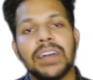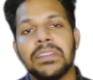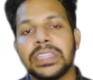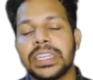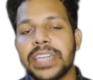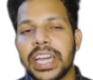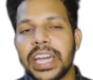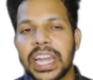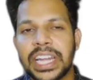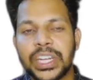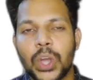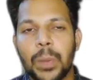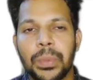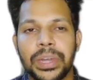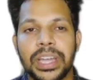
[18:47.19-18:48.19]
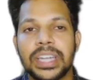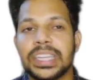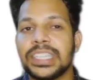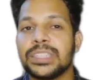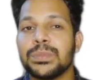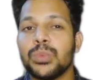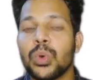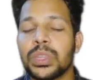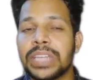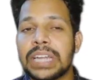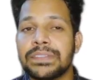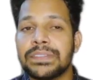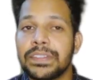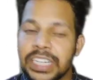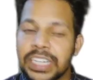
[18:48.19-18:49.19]
When the direct component is more
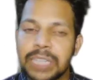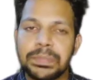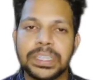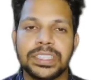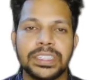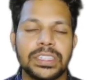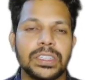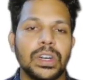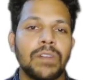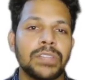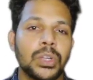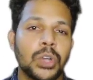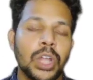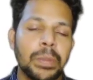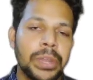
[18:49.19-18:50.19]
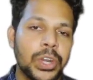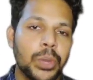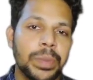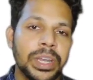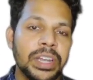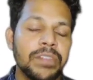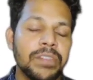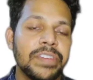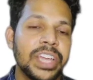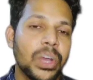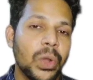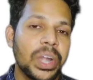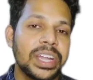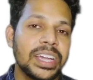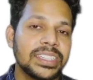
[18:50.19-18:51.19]
than 15% of the total bilirubin, we
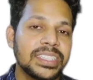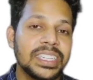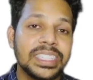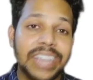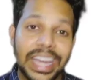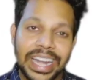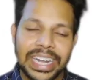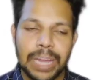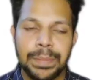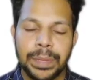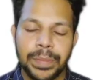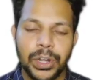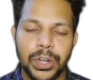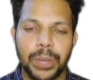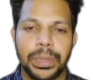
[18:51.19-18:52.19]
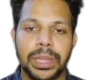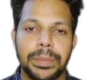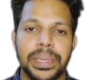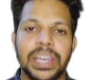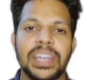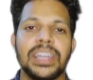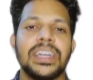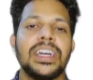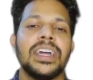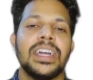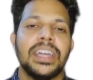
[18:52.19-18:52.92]
call it as the direct hyperbilirubinemia.